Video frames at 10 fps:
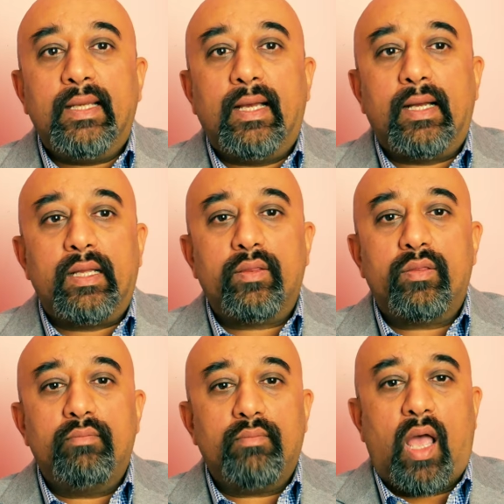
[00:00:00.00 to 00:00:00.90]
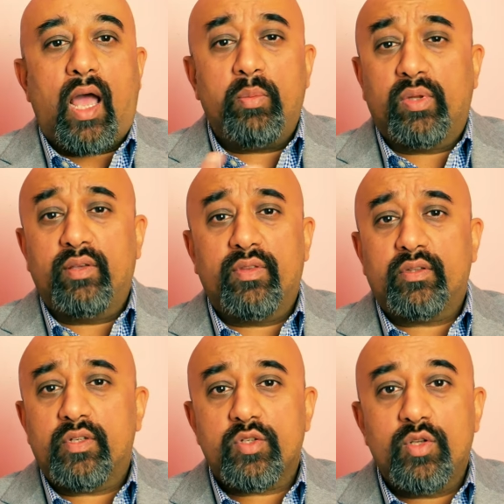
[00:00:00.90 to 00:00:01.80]
Uh, I believe
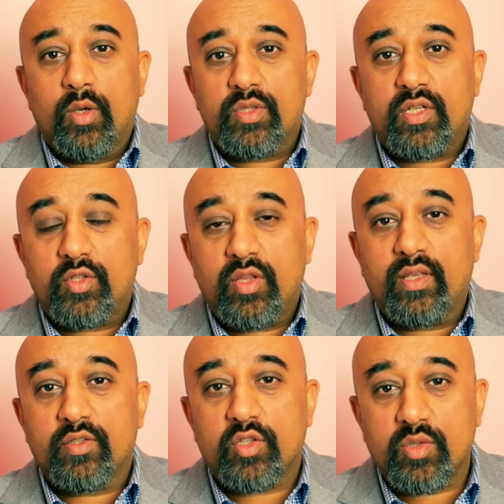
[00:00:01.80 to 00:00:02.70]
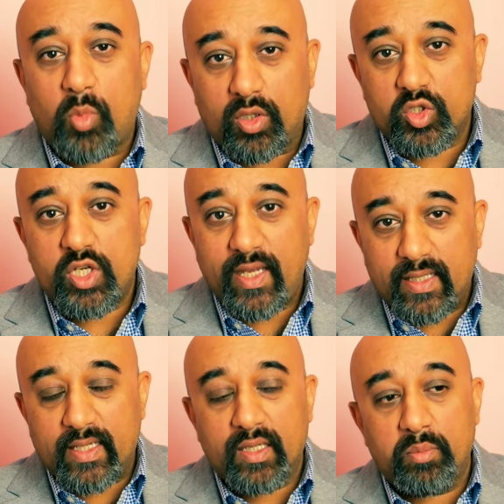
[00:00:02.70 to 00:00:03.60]
that there's no such thing as a small
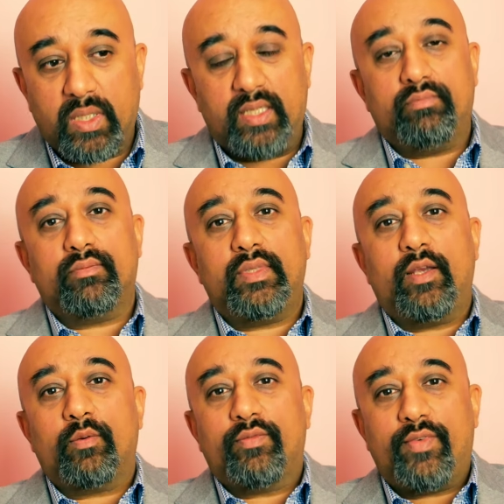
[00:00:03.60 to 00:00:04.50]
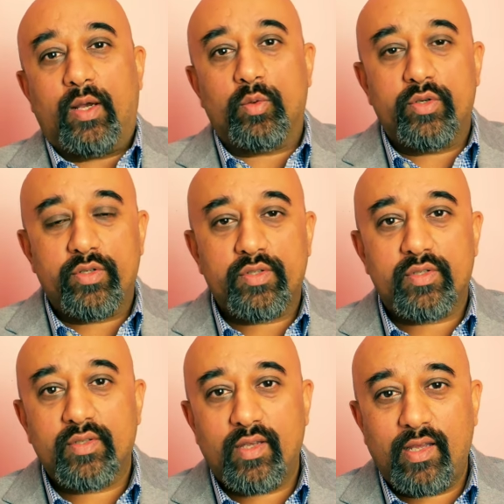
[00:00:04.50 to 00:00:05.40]
check, but, you know,
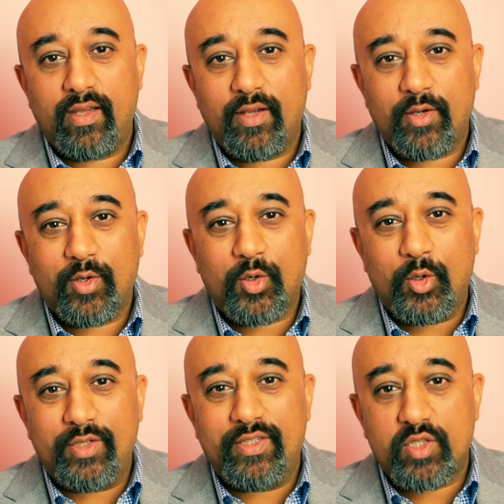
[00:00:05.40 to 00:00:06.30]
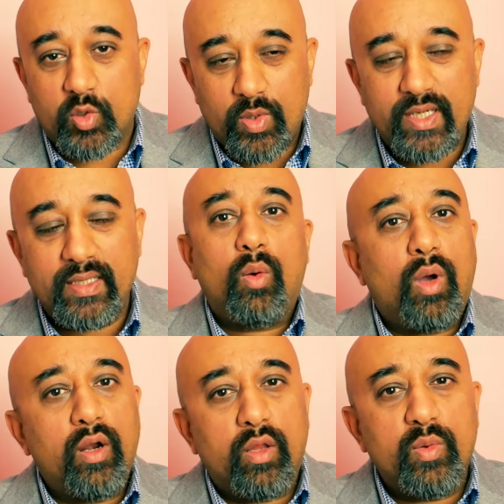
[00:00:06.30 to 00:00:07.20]
founders uh, could disagree.
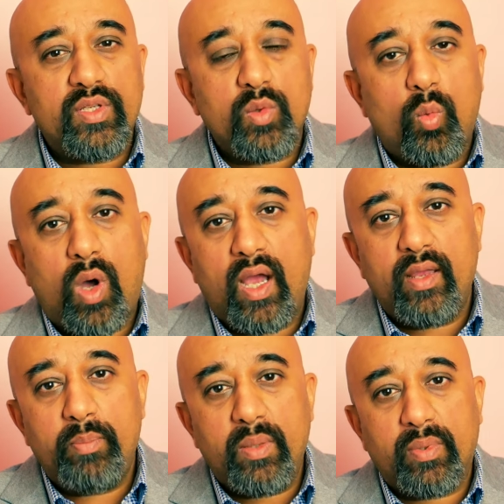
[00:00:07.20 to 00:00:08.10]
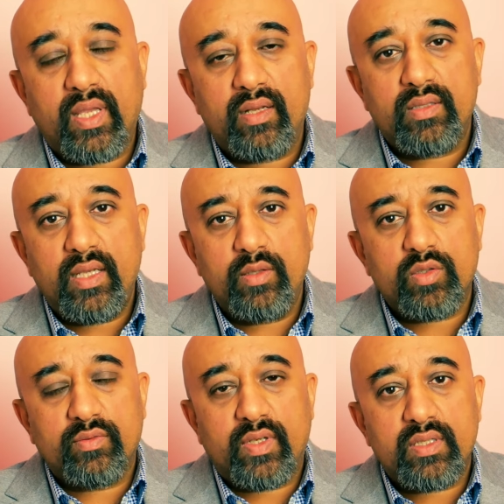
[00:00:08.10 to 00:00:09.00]
Another reason why people get into
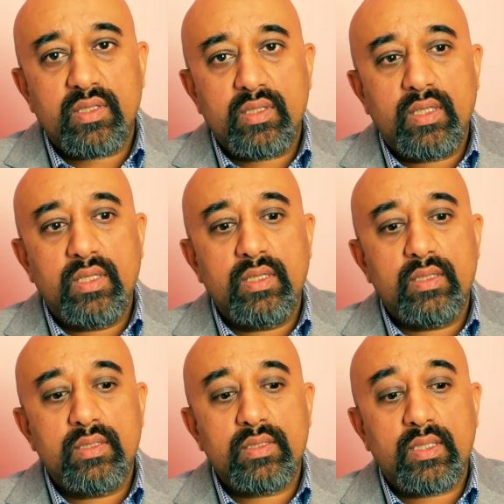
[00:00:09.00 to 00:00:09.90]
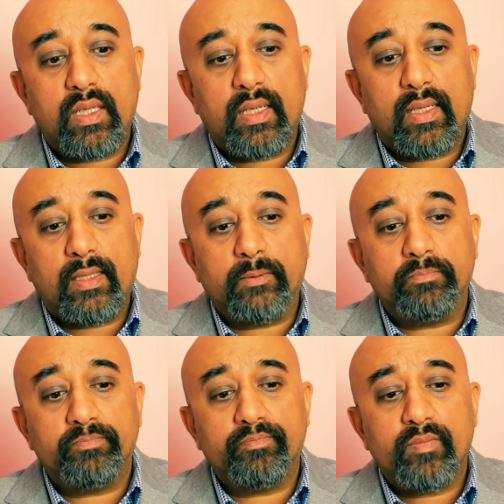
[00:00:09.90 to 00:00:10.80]
angel investing is
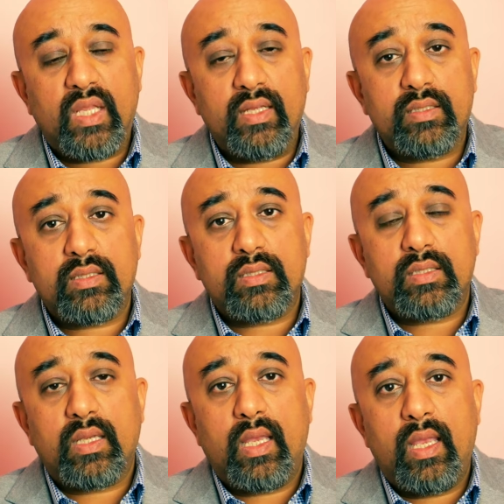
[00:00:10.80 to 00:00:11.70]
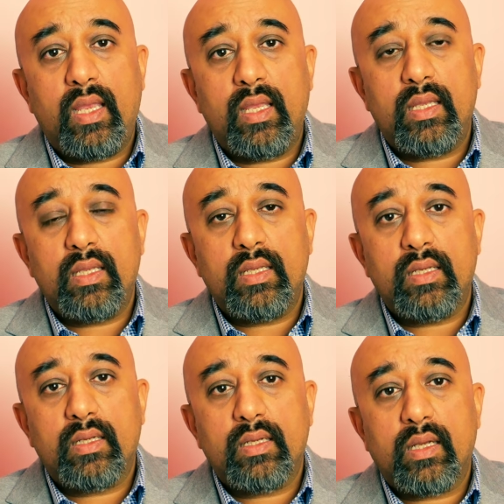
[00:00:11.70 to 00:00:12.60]
um, it's a
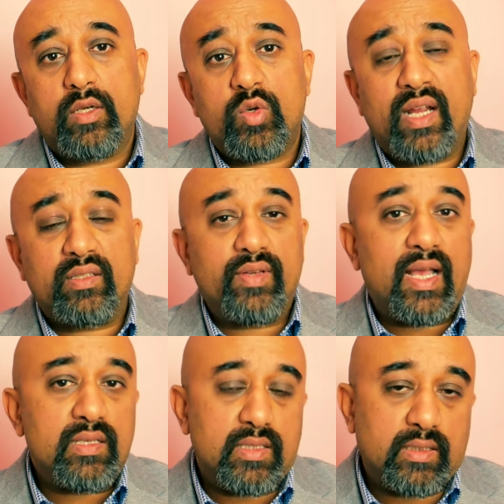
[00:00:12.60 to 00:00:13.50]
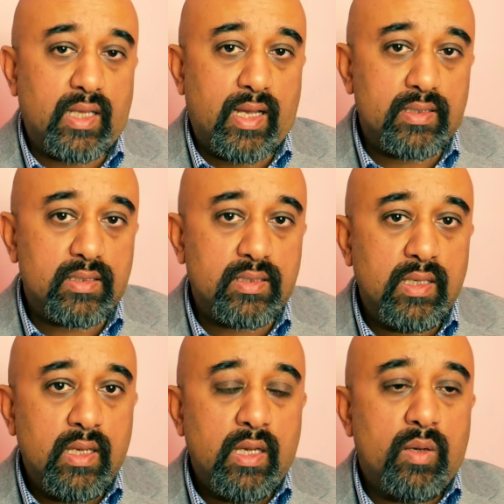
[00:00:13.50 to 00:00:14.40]
attractive asset class,
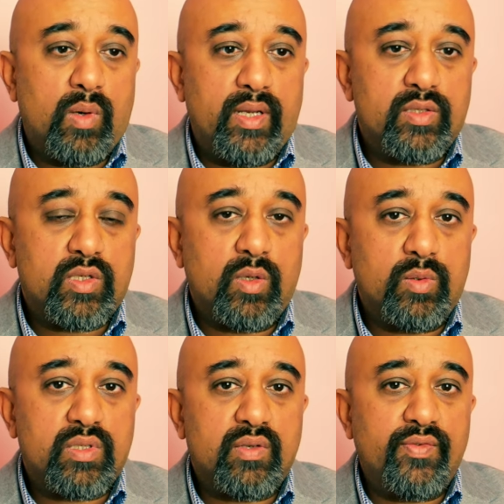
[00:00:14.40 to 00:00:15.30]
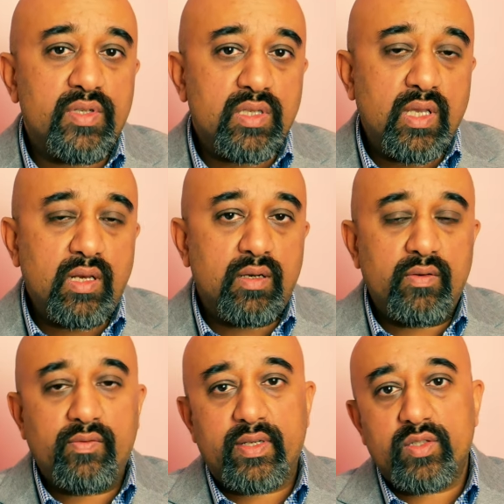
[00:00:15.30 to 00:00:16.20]
right? So sophisticated
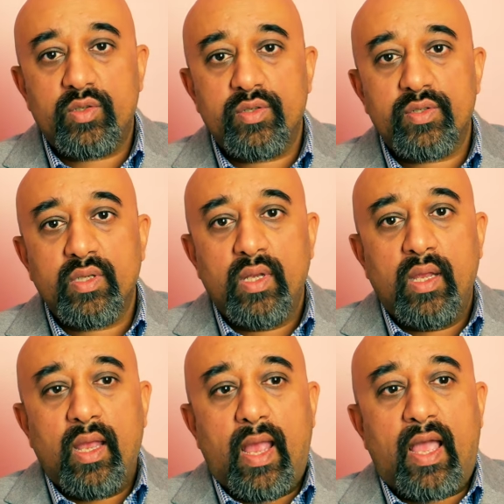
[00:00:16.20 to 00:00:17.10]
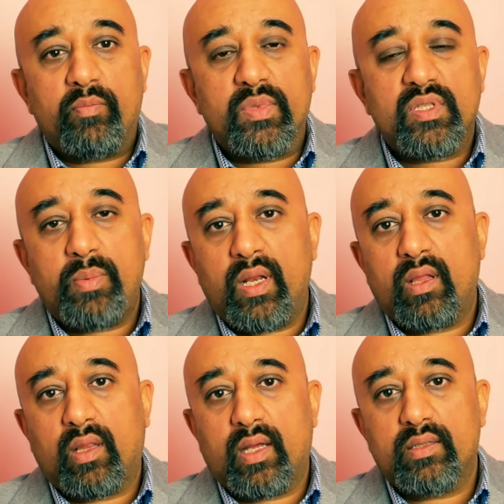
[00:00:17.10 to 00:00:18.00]
investors have been spending
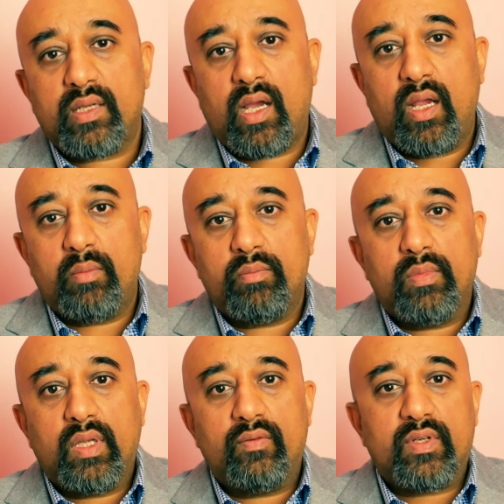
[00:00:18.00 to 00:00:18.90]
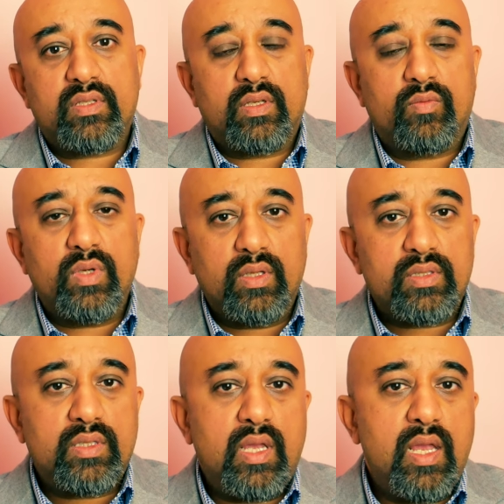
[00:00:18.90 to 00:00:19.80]
a lot of time investing in real
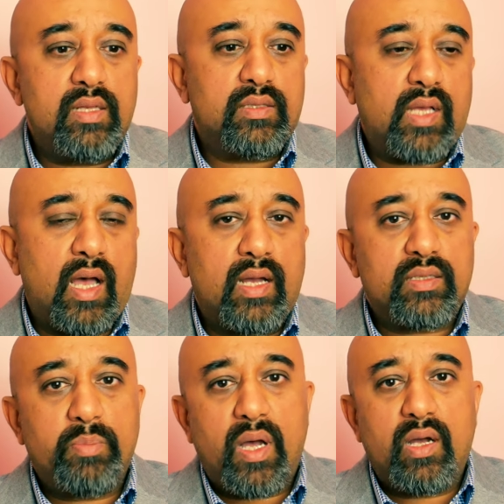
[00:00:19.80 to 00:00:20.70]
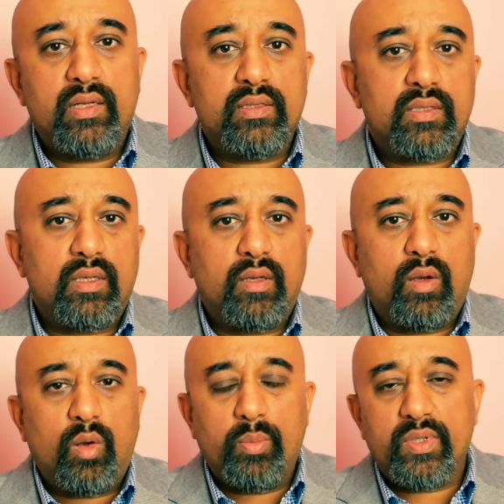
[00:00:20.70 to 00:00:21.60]
estate, stocks, bonds, a
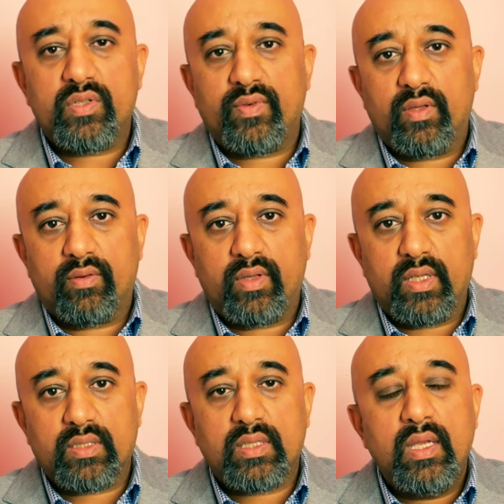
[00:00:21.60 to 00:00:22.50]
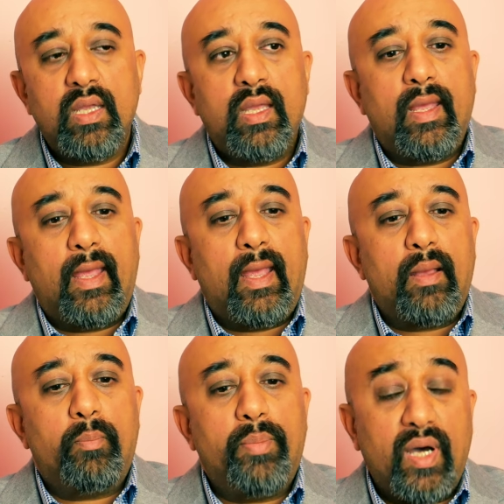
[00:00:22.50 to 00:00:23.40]
whole bunch of other things.
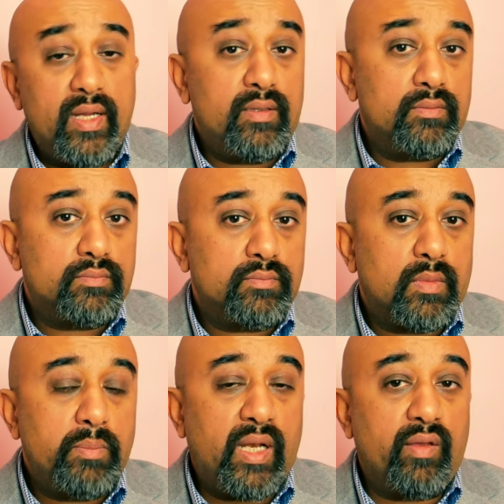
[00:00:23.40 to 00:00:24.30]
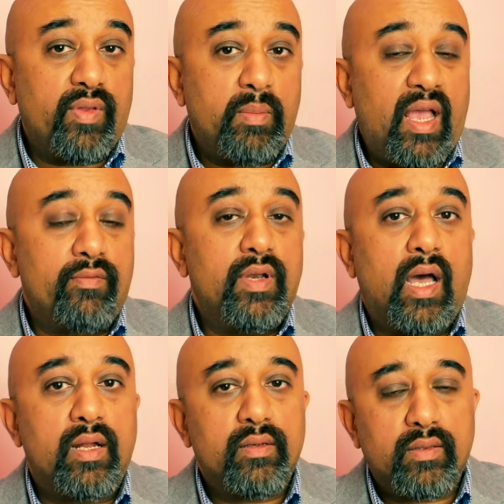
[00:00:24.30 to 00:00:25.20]
But many of them have
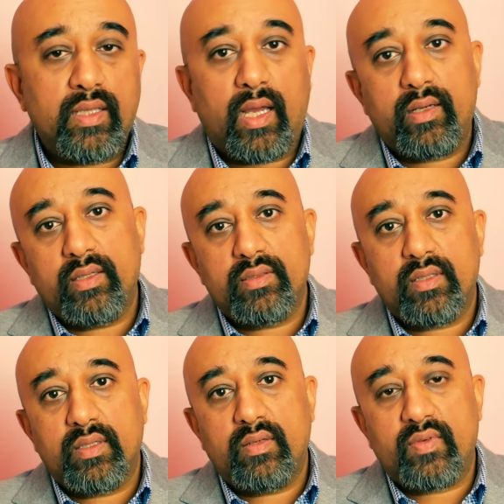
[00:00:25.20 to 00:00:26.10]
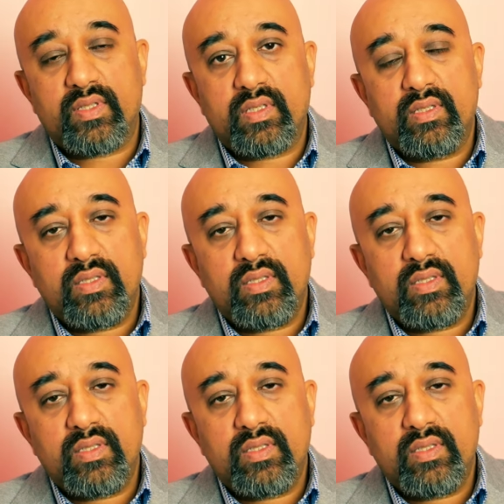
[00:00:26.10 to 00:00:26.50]
not gotten into investing in